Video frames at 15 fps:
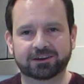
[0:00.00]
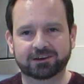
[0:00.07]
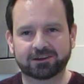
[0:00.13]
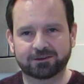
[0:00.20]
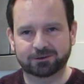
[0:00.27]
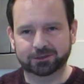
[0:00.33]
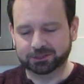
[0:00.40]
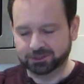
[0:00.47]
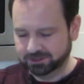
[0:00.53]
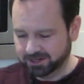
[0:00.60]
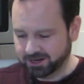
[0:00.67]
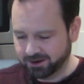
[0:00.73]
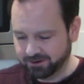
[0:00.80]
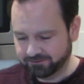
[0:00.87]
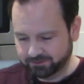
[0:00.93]
of large
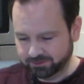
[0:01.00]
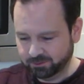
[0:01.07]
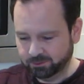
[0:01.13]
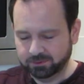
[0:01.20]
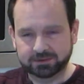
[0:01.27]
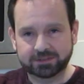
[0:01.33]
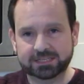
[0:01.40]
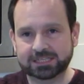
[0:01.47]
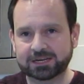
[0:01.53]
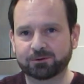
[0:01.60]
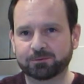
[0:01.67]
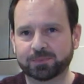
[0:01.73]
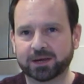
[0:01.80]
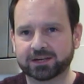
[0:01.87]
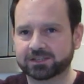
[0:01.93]
loaf with all these little
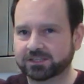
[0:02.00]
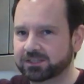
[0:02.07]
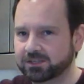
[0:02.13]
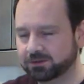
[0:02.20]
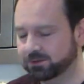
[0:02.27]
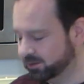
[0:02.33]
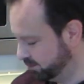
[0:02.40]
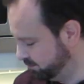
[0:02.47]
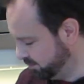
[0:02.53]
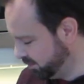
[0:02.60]
buns. You can just